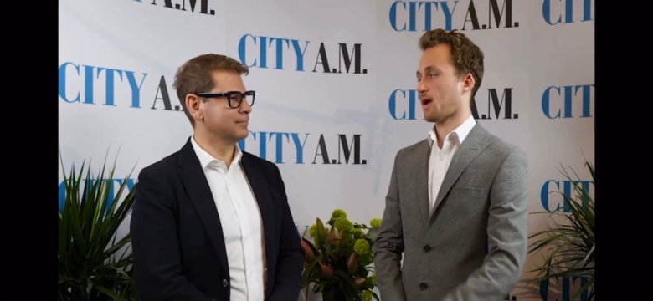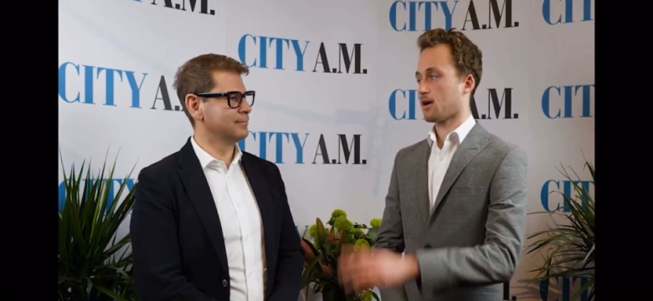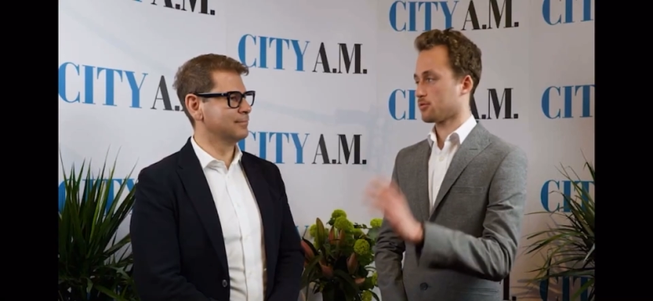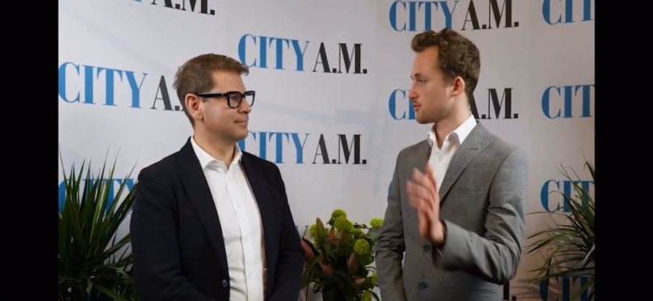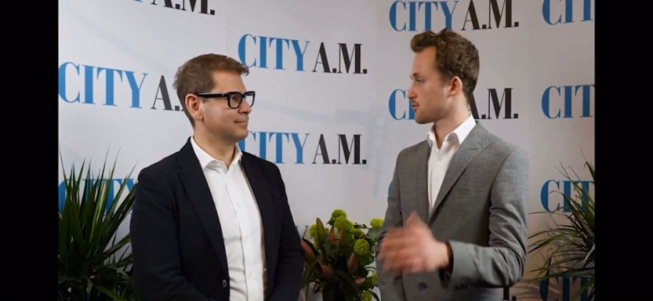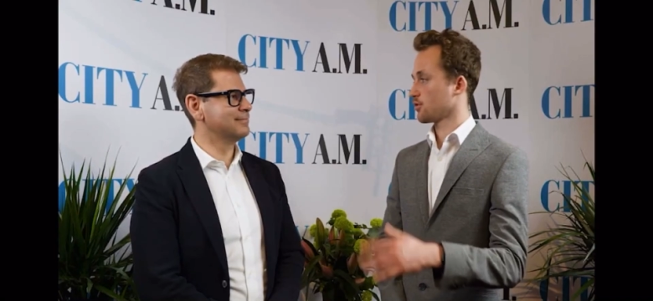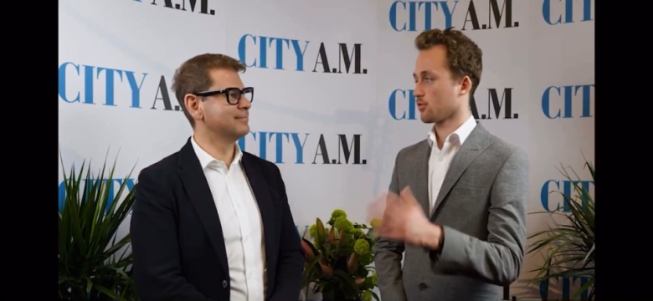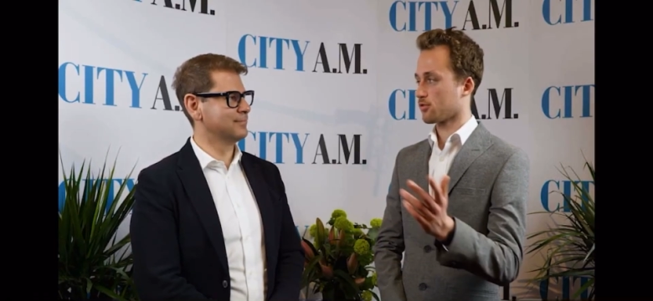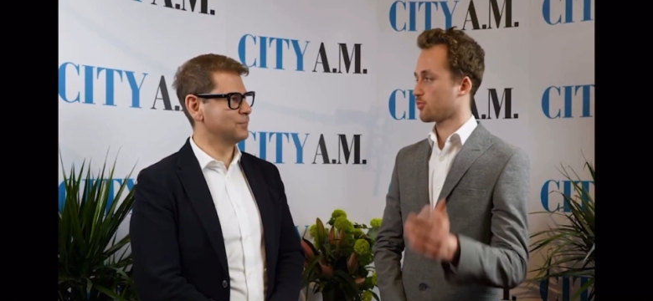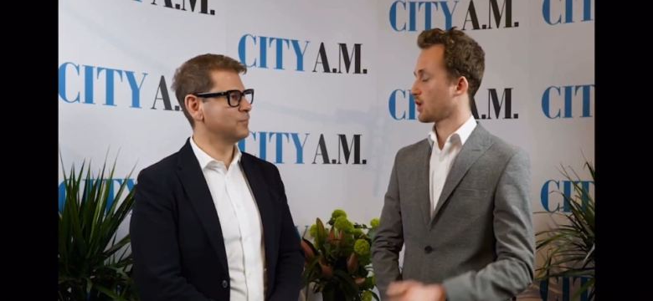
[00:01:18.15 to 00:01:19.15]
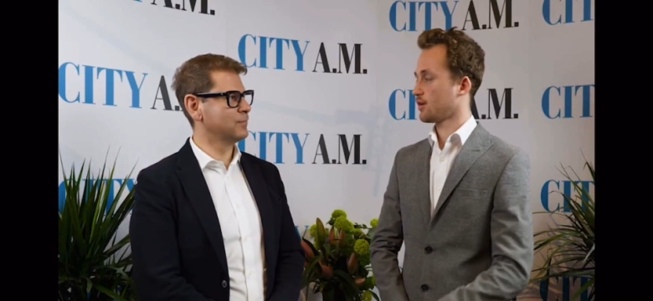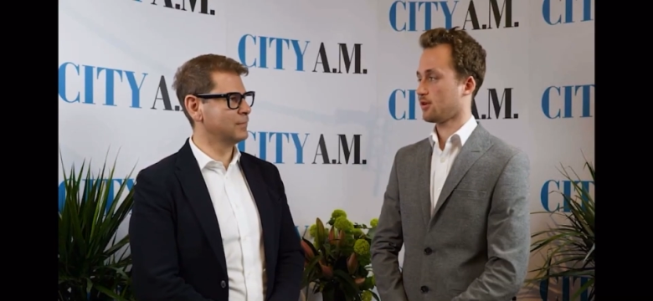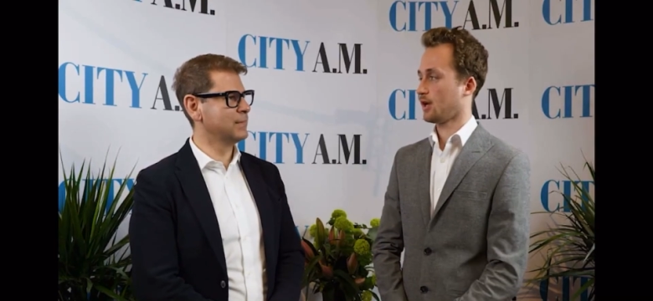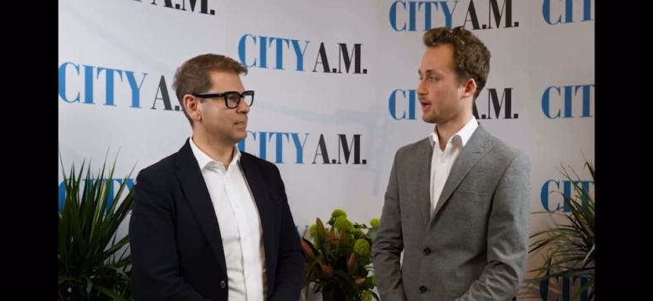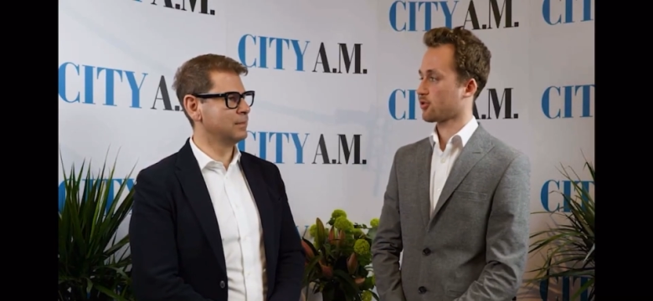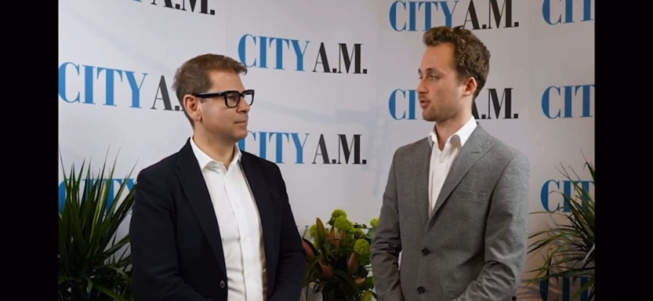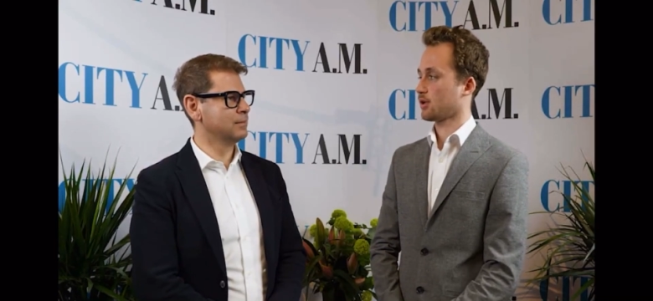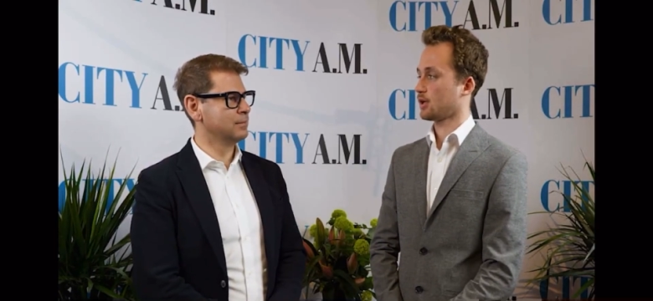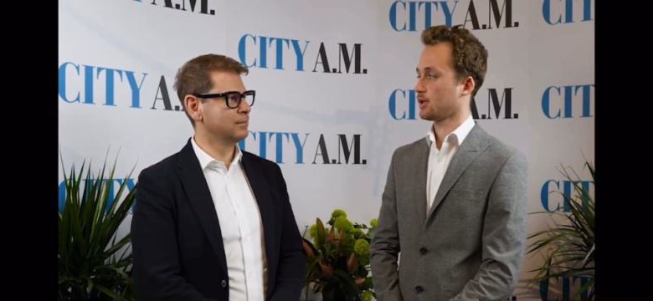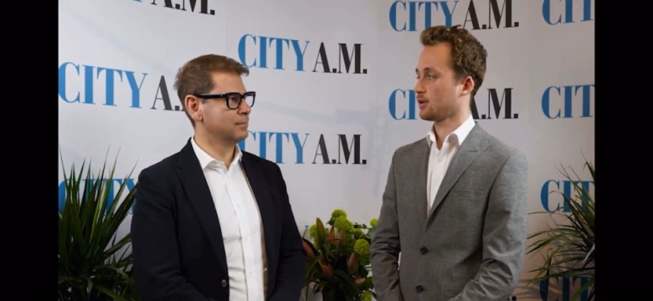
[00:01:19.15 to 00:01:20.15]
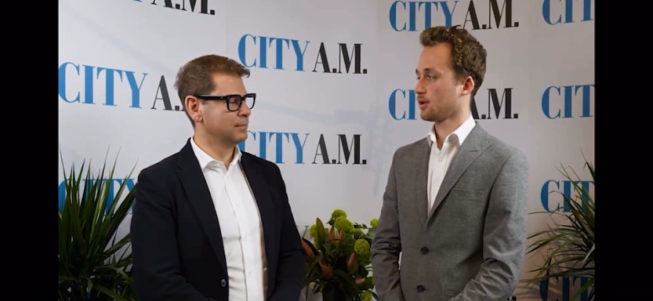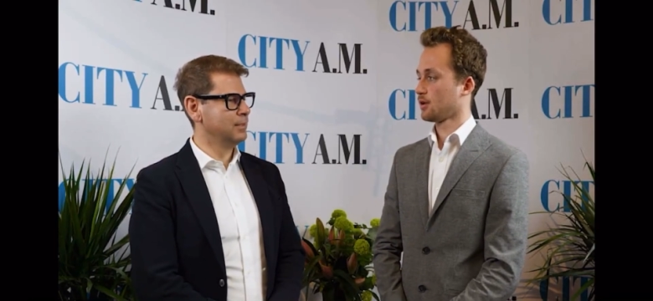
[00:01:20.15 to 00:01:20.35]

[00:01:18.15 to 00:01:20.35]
Speaker 1: pounds, euros, whatever electronically?